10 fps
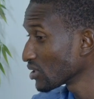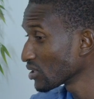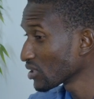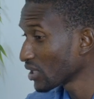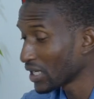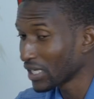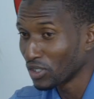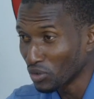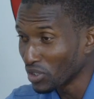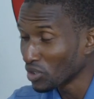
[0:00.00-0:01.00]
credit
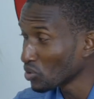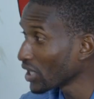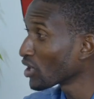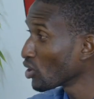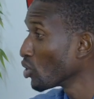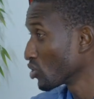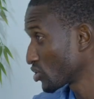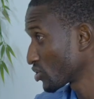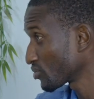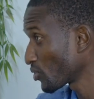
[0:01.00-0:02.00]
union to get
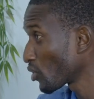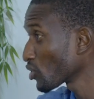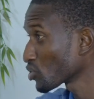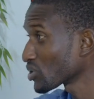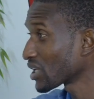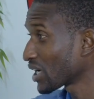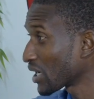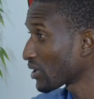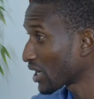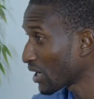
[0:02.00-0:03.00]
loans for us to start
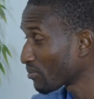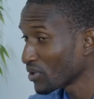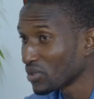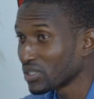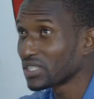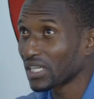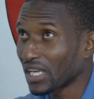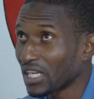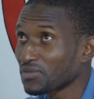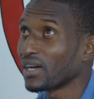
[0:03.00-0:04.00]
our camp, because he said
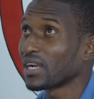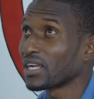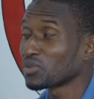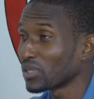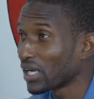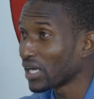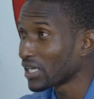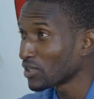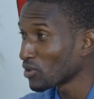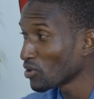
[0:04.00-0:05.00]
as far as we are a
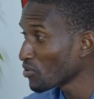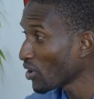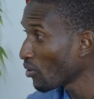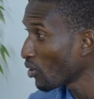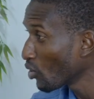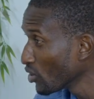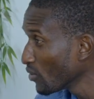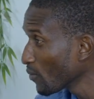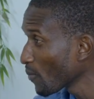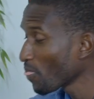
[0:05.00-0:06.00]
region of our
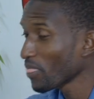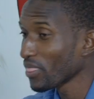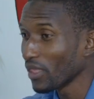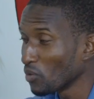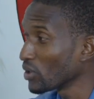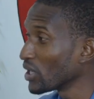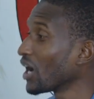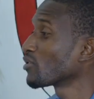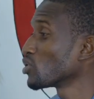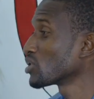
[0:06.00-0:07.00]
own, then we
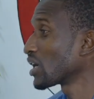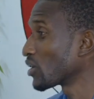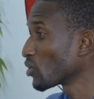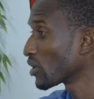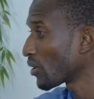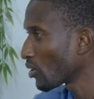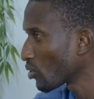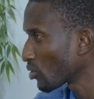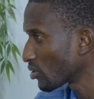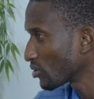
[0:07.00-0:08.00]
have to stand on our
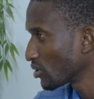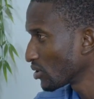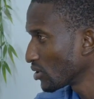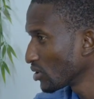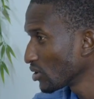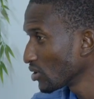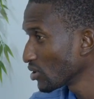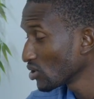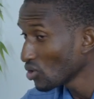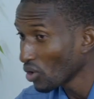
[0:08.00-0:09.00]
own.
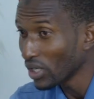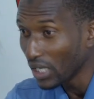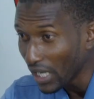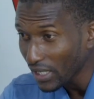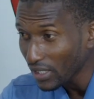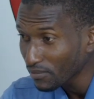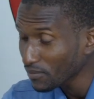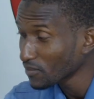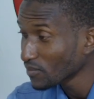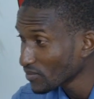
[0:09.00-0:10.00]
So he led,
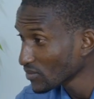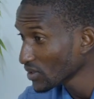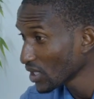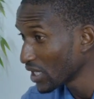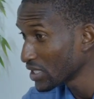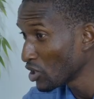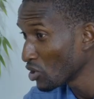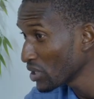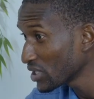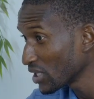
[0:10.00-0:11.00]
as he
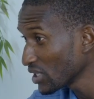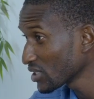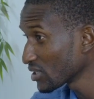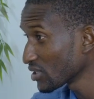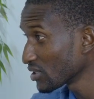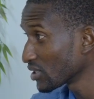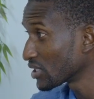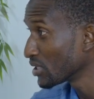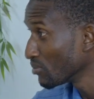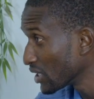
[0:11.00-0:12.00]
always says, the
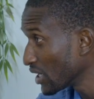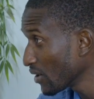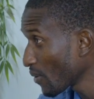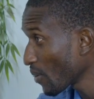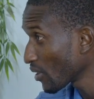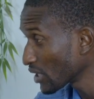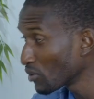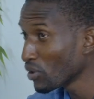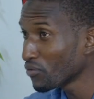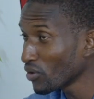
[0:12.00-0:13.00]
team leader,
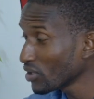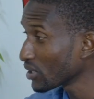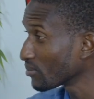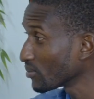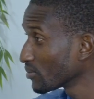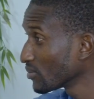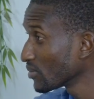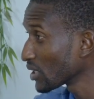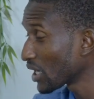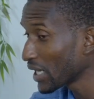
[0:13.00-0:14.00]
then we followed him.
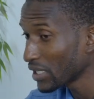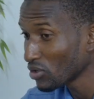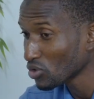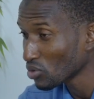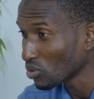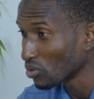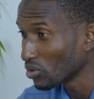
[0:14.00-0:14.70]
He guided us through.